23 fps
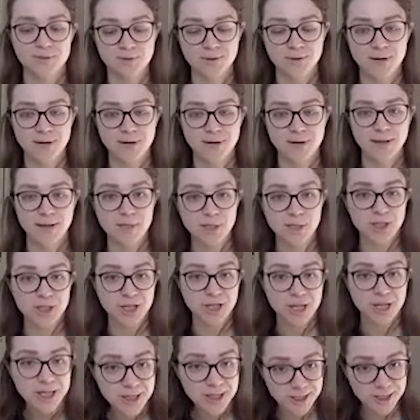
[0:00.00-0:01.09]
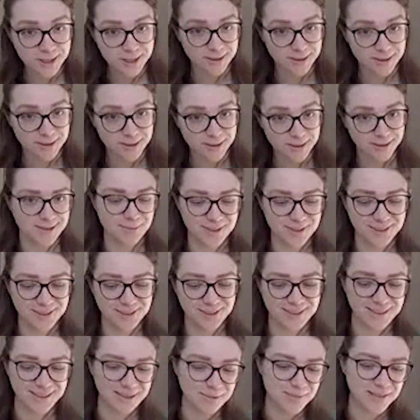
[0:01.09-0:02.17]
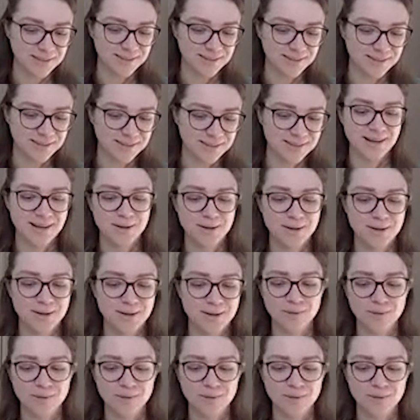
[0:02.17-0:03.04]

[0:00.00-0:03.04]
So I'm changing the example a little bit,